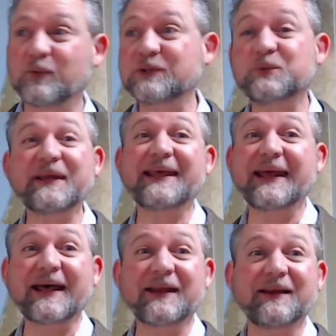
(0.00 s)
Once we get
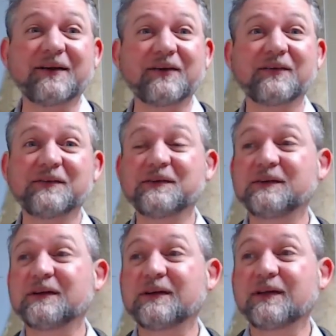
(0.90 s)
out of here,
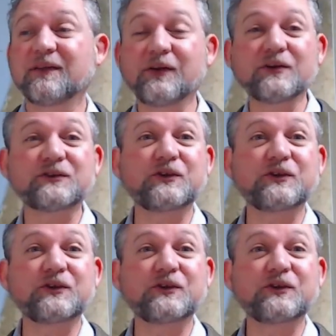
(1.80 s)
there's